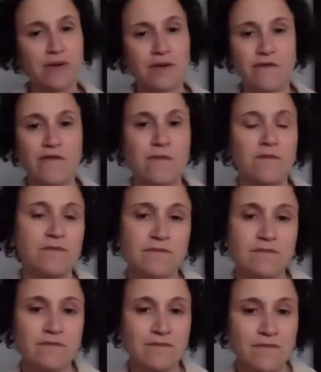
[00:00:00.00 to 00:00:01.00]
from
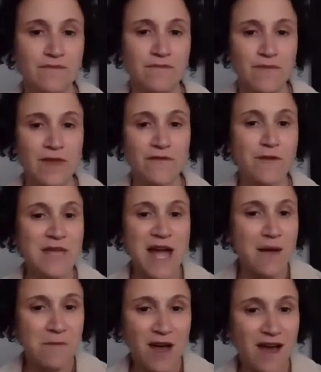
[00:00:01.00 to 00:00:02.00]
the
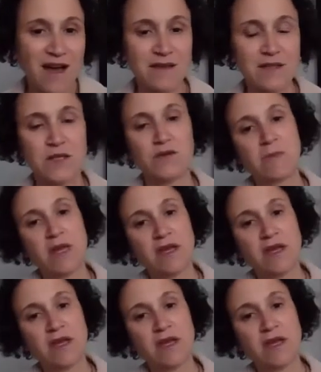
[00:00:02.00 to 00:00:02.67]
Amcha, so to speak.